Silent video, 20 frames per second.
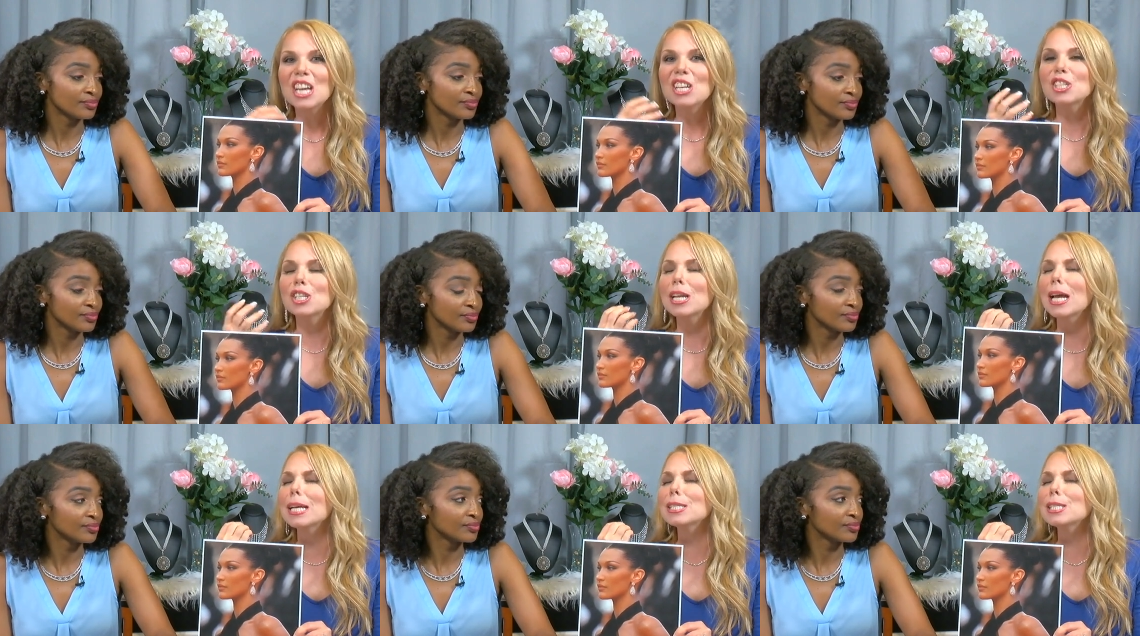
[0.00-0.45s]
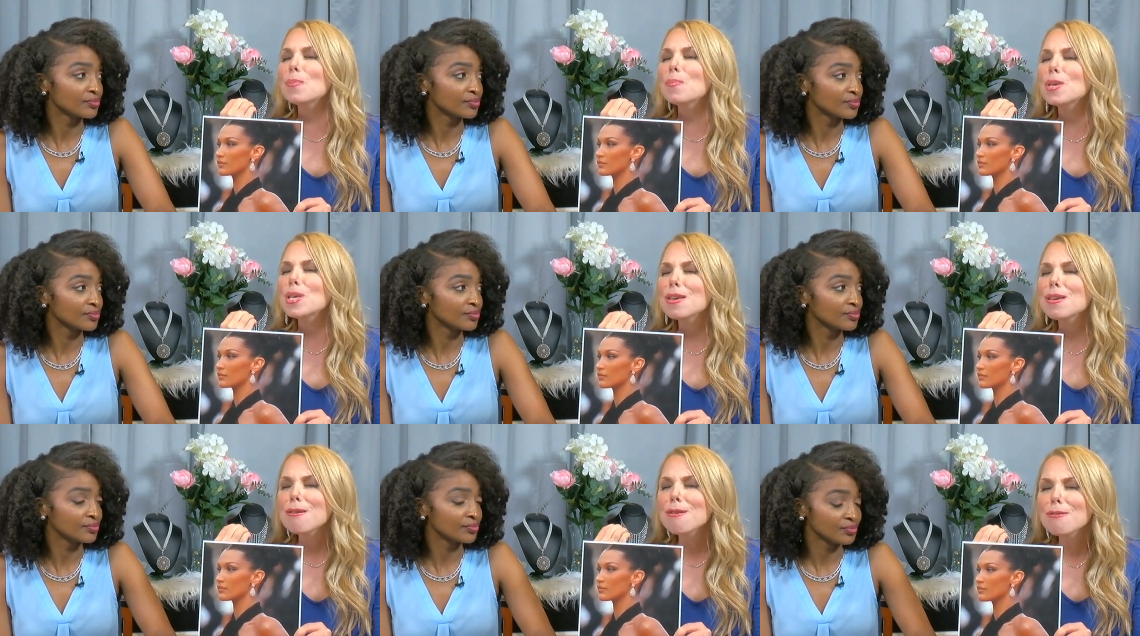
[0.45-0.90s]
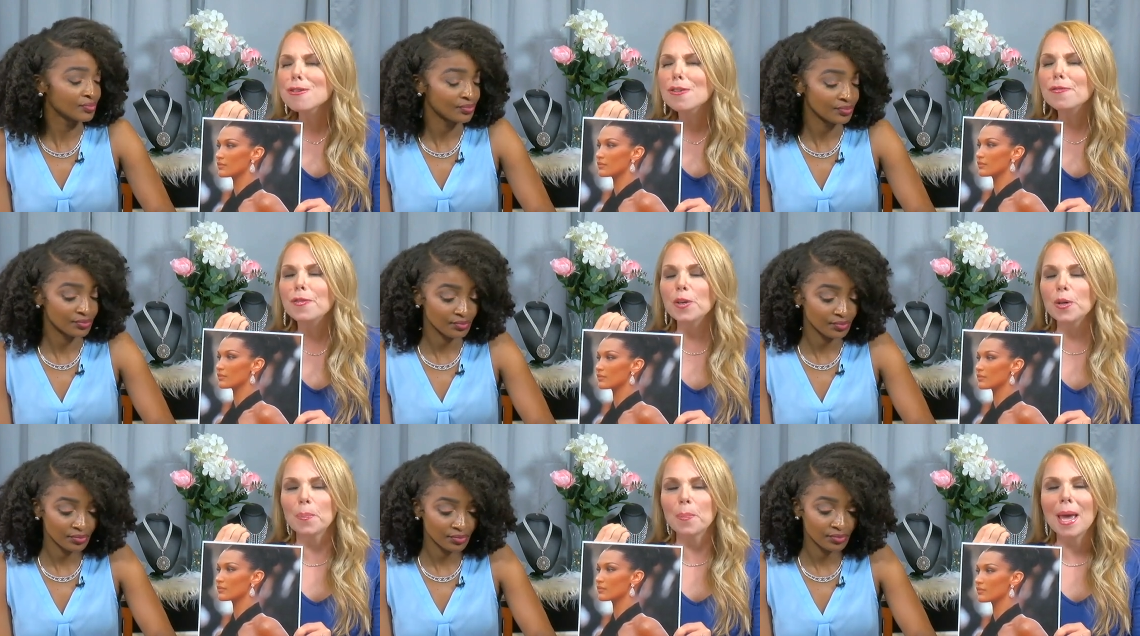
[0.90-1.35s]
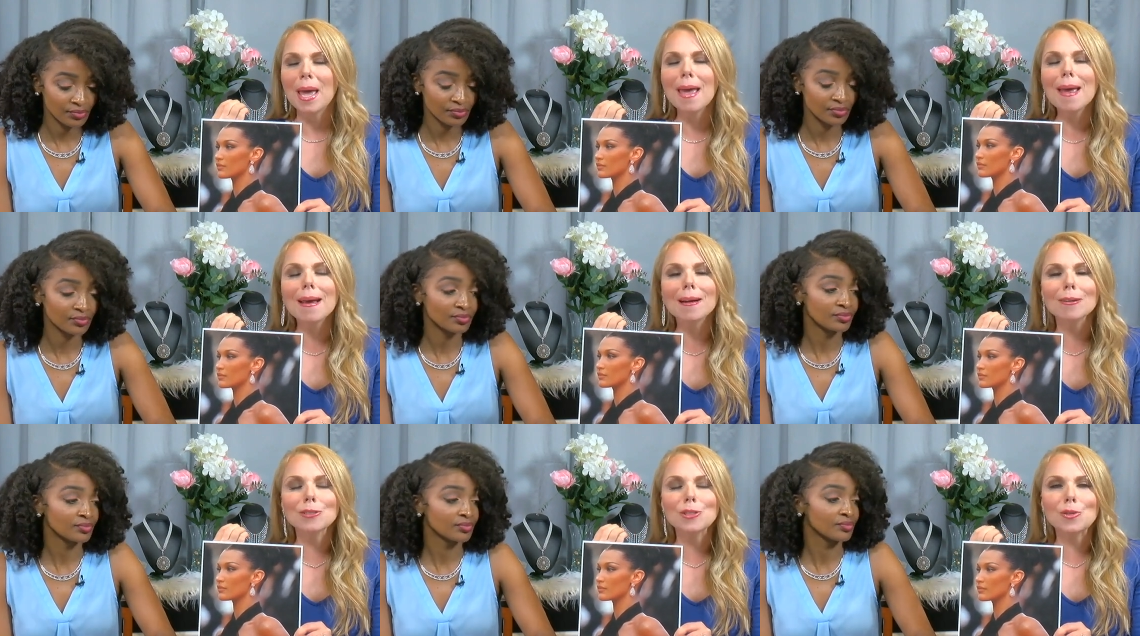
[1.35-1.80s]
Speaker 1: She has a beautiful
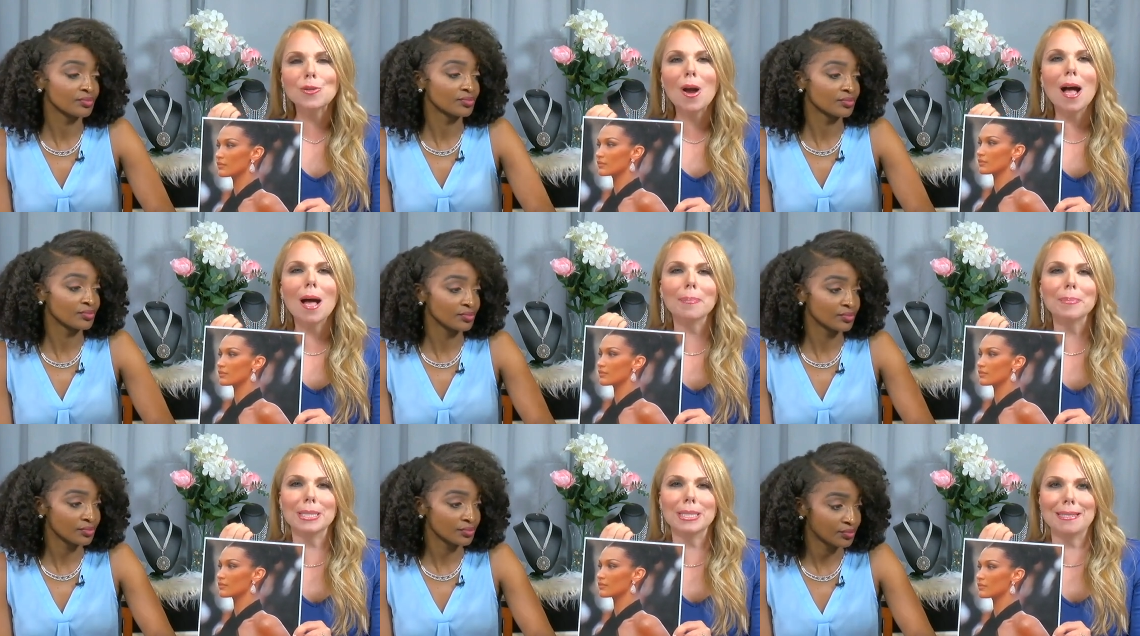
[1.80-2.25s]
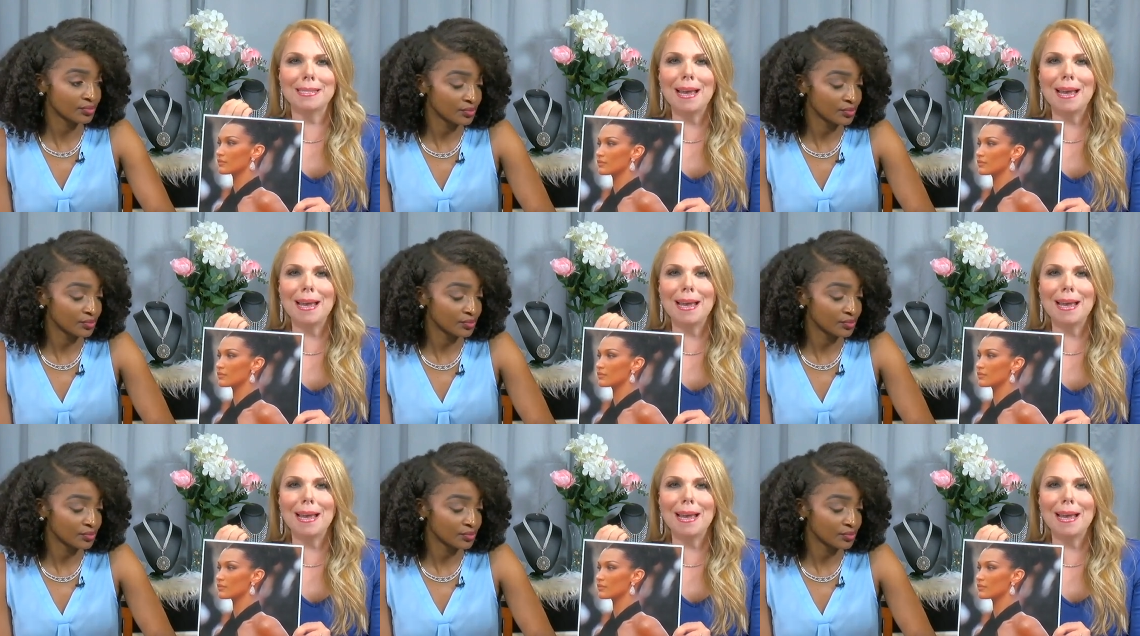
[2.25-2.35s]
pear drop